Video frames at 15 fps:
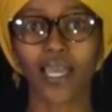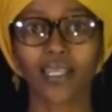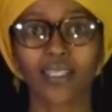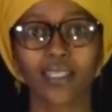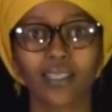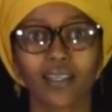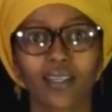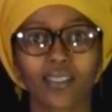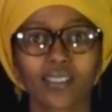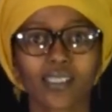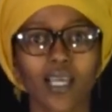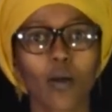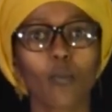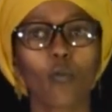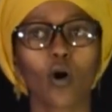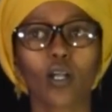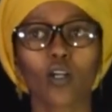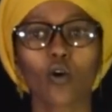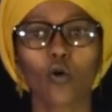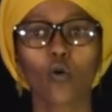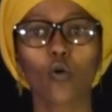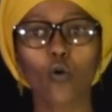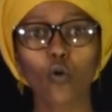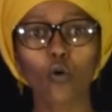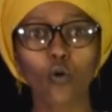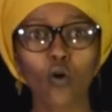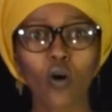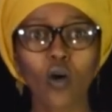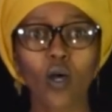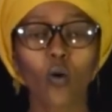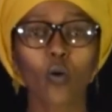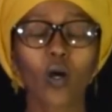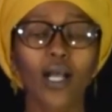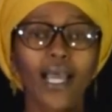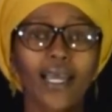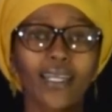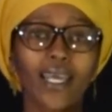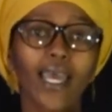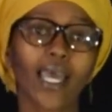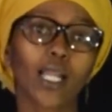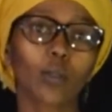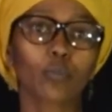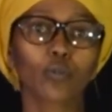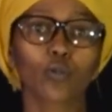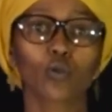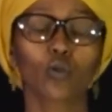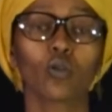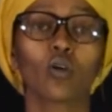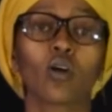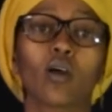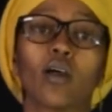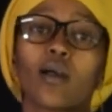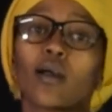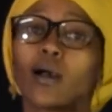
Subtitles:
and someone who can help you